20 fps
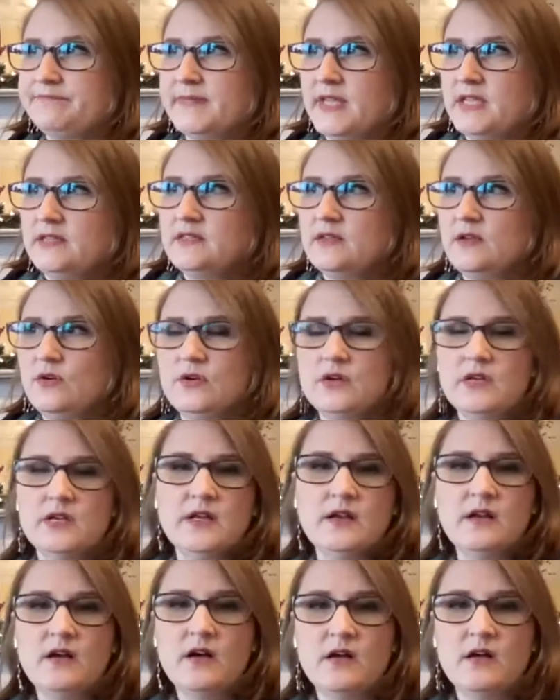it's no good
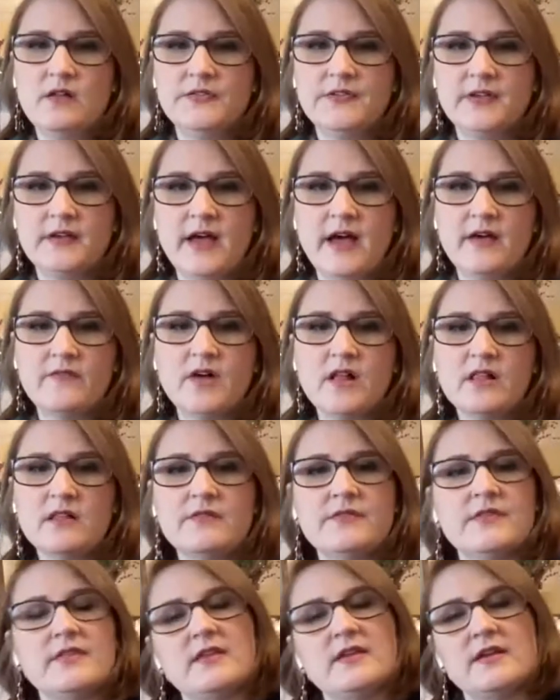at all to have all
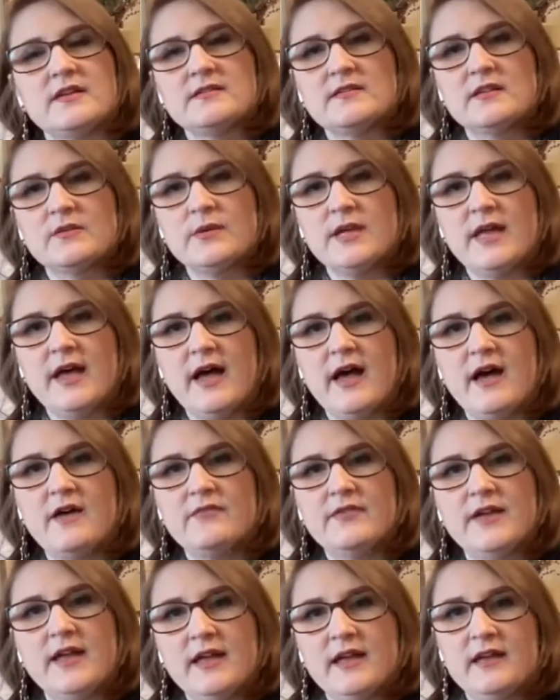of the things that we have
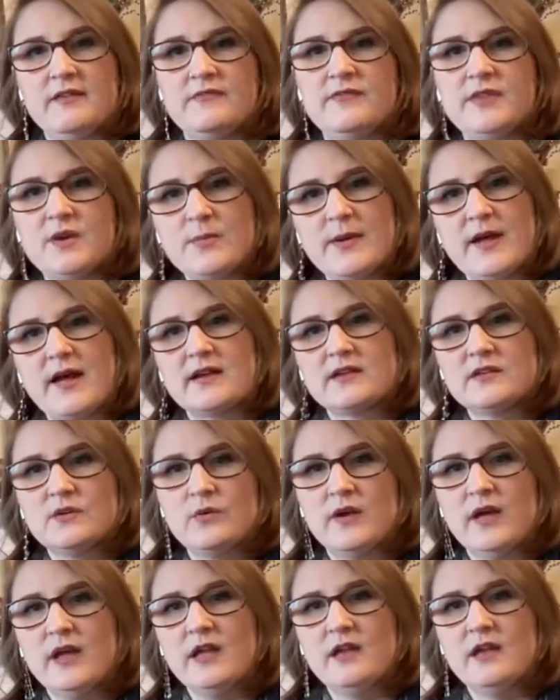if they're packed
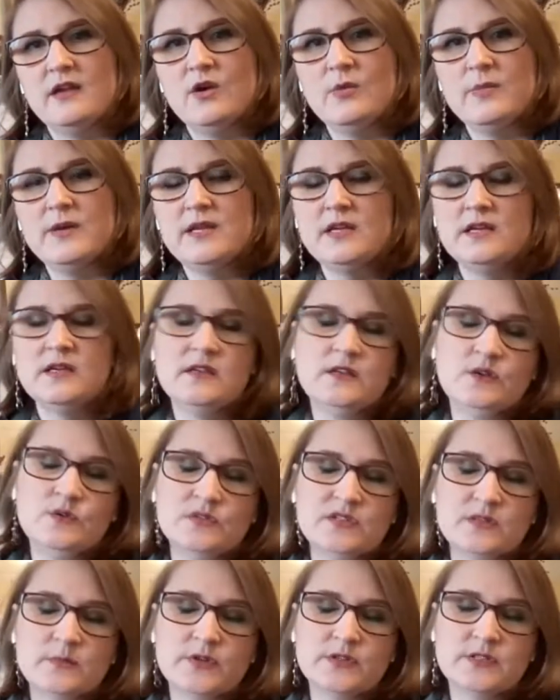away and nobody can
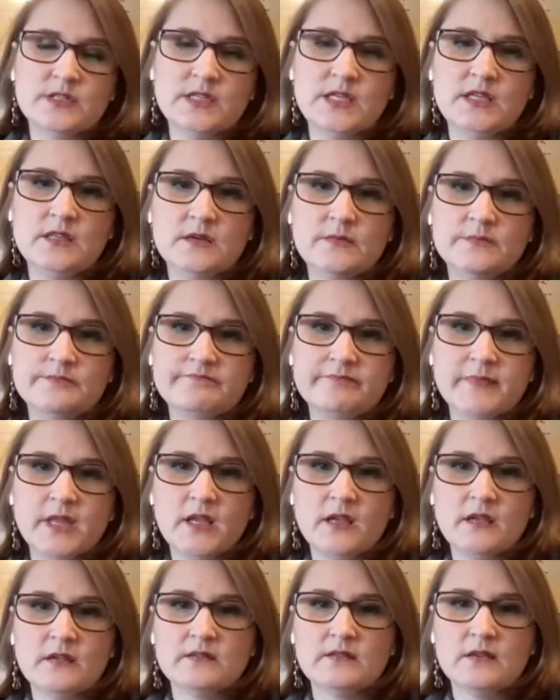use them or see them.
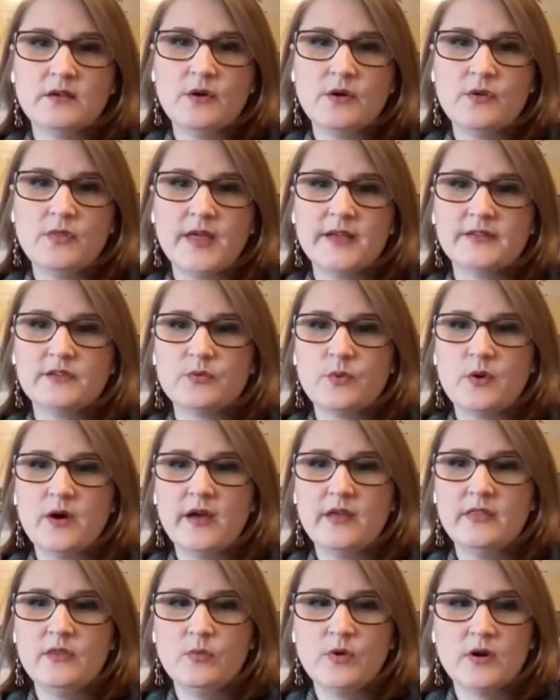So that's
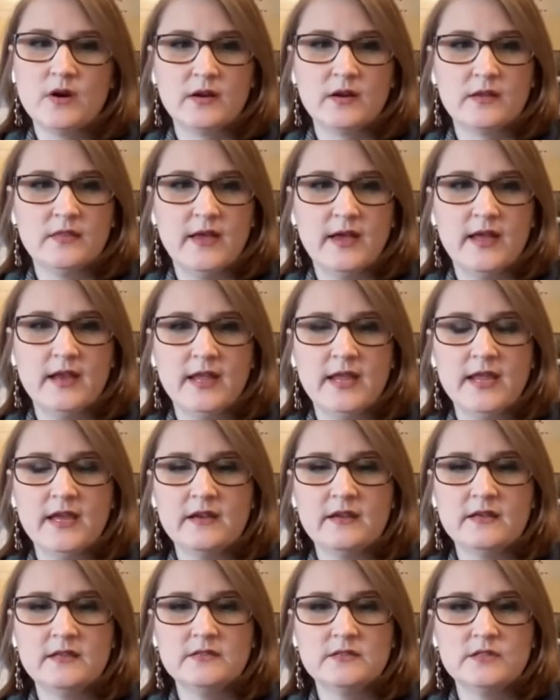why the work that
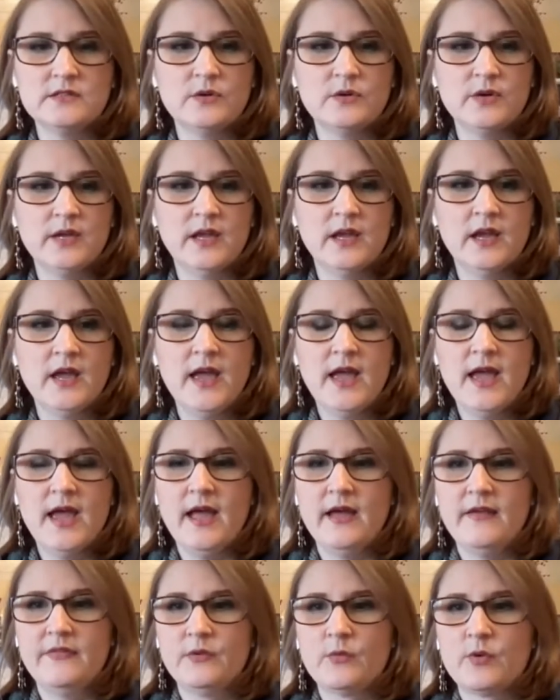Hannah is doing
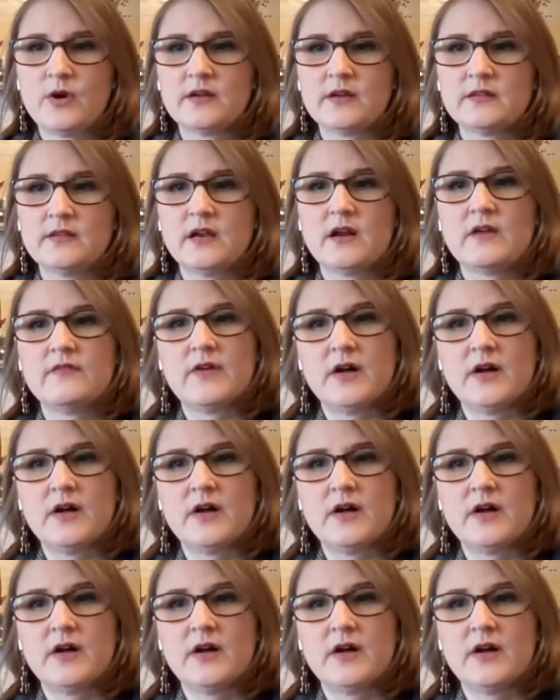and the work that our